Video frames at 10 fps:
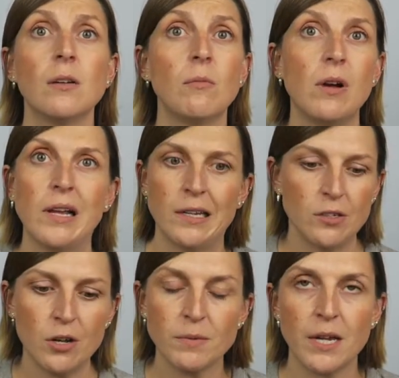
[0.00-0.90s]
my
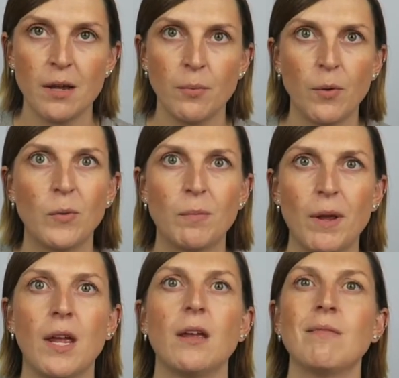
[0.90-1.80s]
top tip would
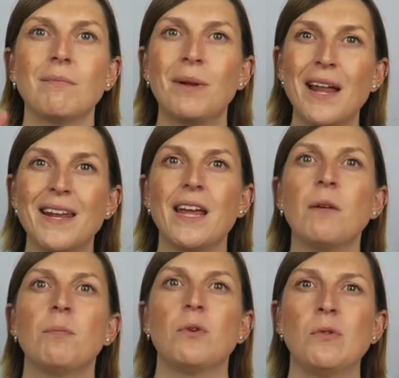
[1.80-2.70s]
be plan
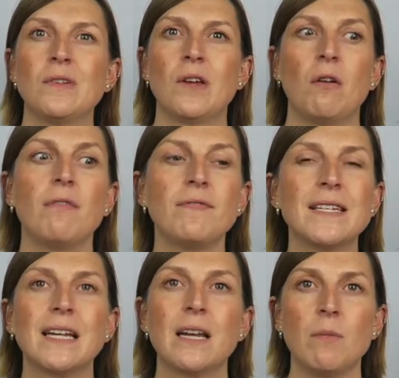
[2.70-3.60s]
it, but also
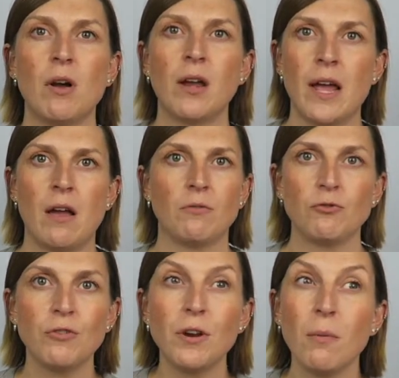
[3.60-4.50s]
physically mark it out.
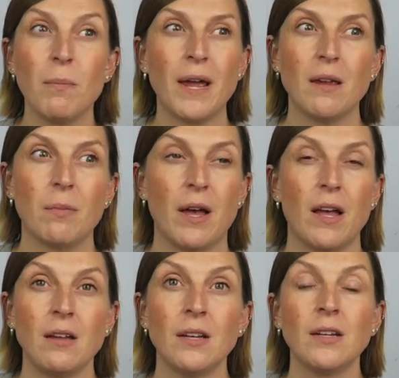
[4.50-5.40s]
Drawing it on
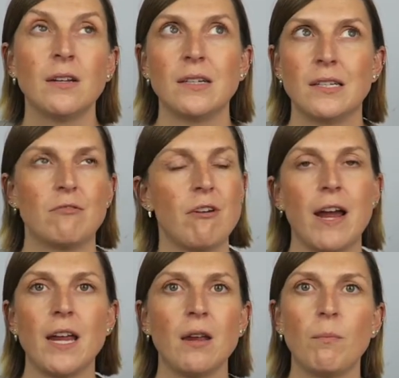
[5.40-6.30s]
paper is
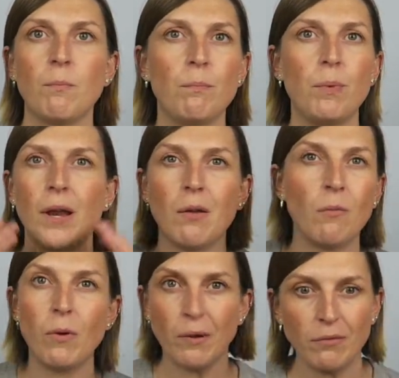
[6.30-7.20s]
great, but
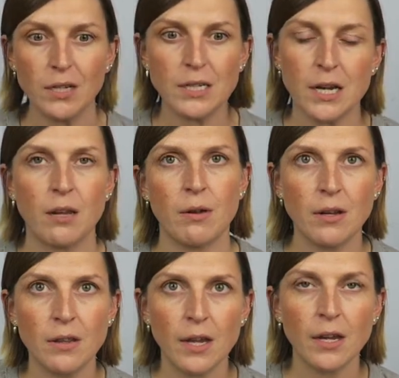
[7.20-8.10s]
it won't really tell you
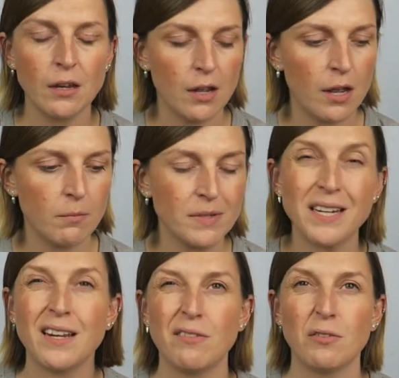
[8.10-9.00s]
anything,
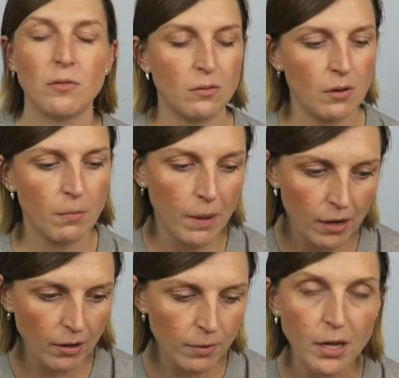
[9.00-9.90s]
particularly if you're a bit
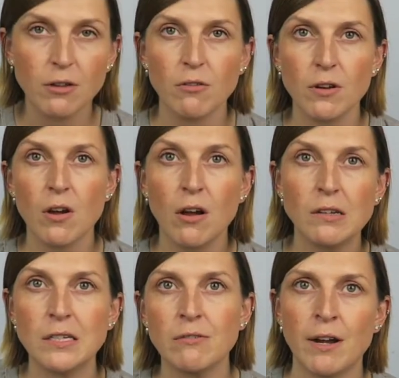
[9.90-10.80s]
like me and you're an
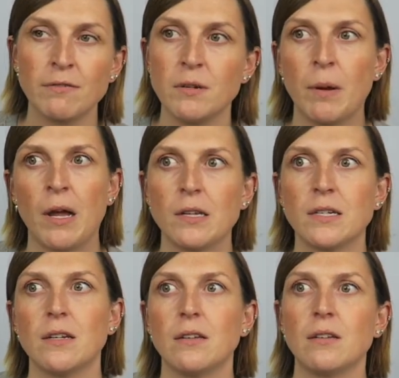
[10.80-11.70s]
arty, crafty
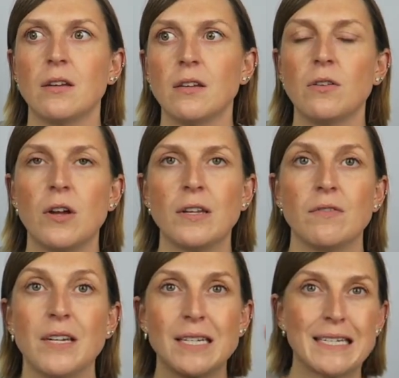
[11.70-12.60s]
person and you kind of
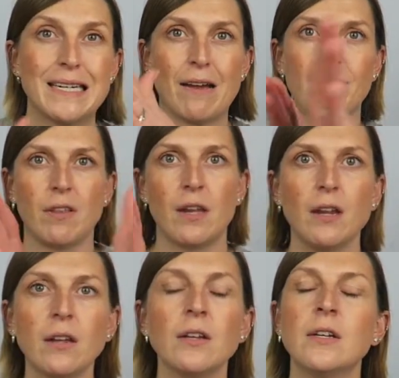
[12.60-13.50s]
need to see everything.